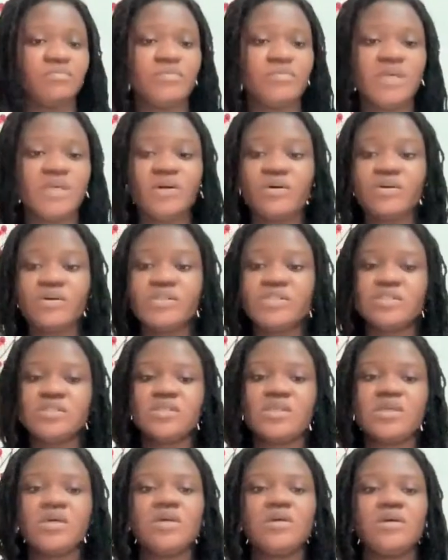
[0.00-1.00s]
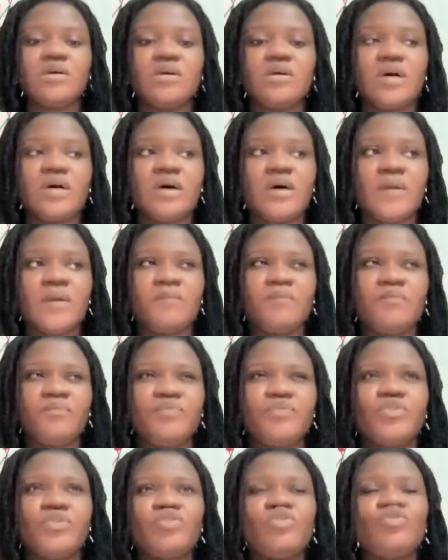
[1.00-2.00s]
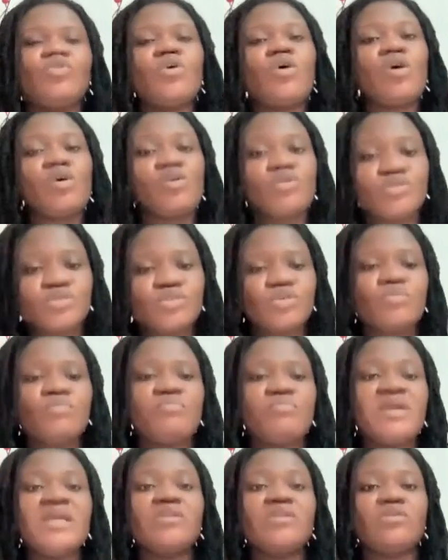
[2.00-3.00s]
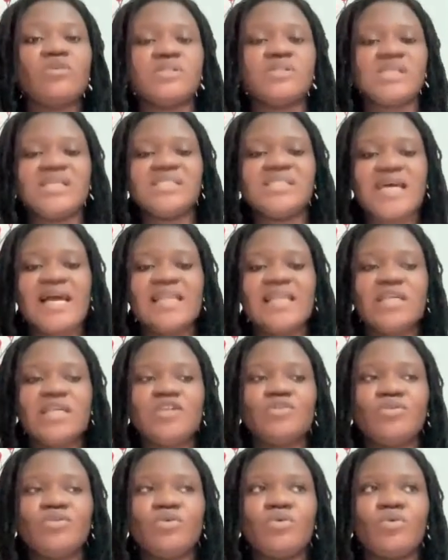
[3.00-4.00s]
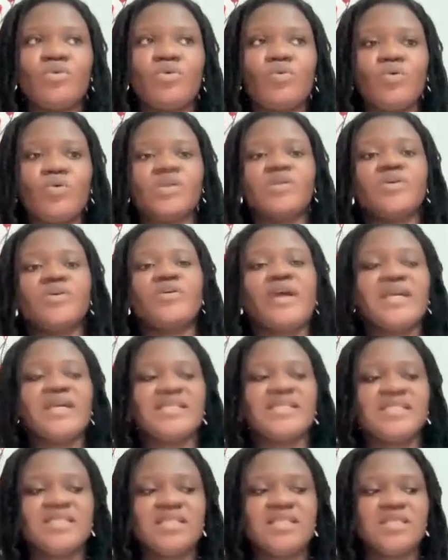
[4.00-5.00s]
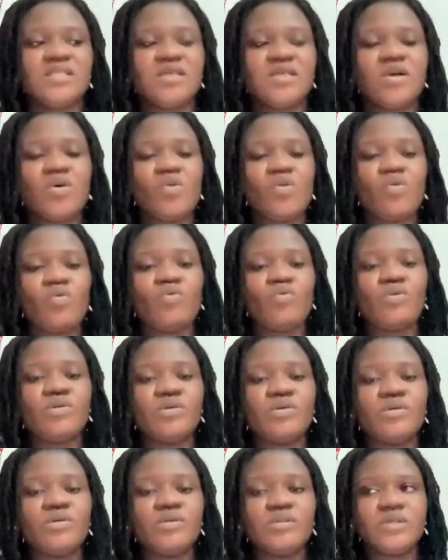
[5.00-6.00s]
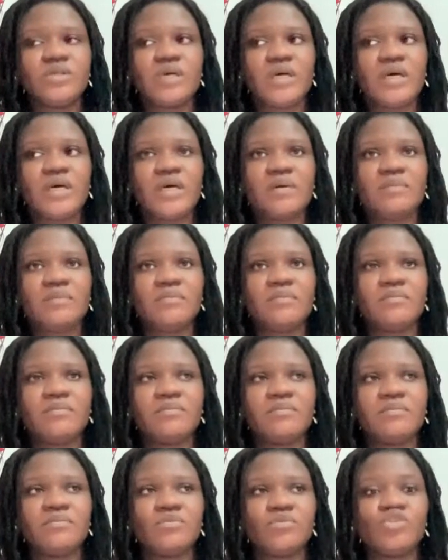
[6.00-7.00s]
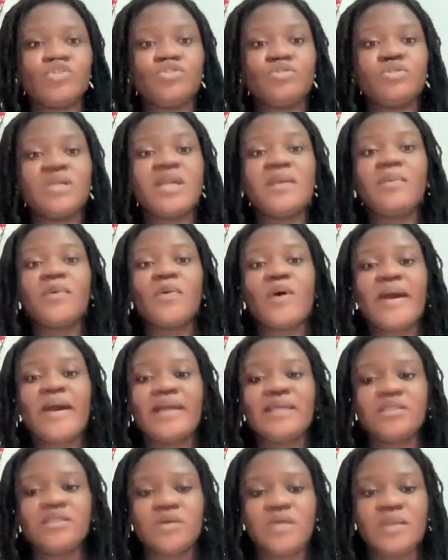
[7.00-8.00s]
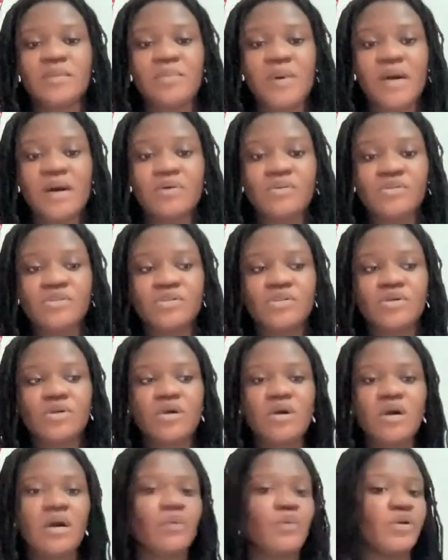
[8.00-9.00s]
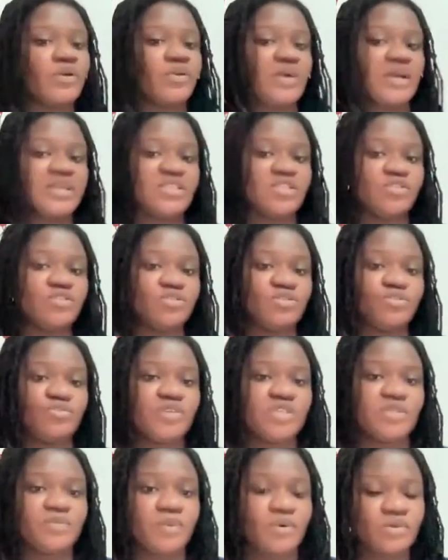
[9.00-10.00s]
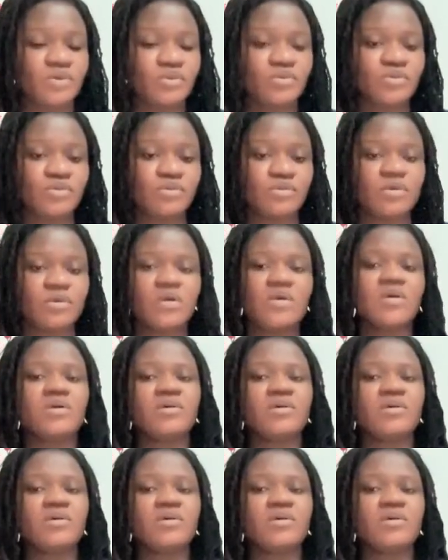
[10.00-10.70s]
because you also may not entirely know what crisis would you should keep quiet about, and what crisis you should respond to.